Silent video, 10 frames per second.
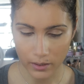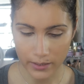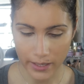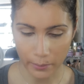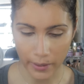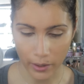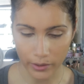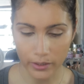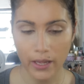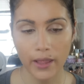setting
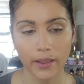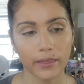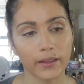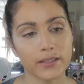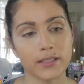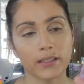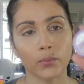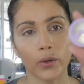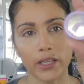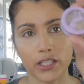powder this
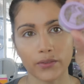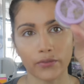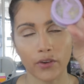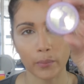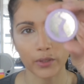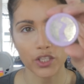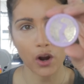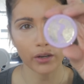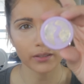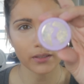one is from
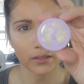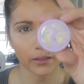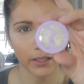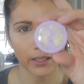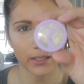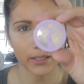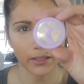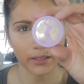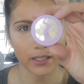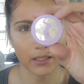Tarte. It is
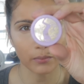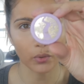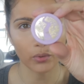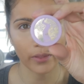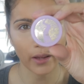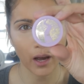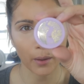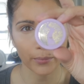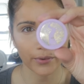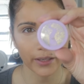the Smooth
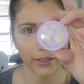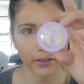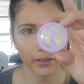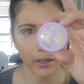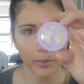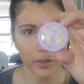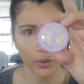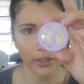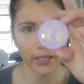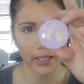Operator
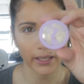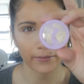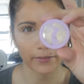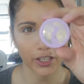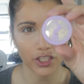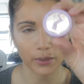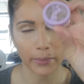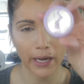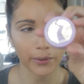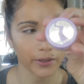Amazonian Clay
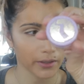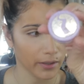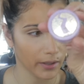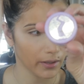Finishing Powder.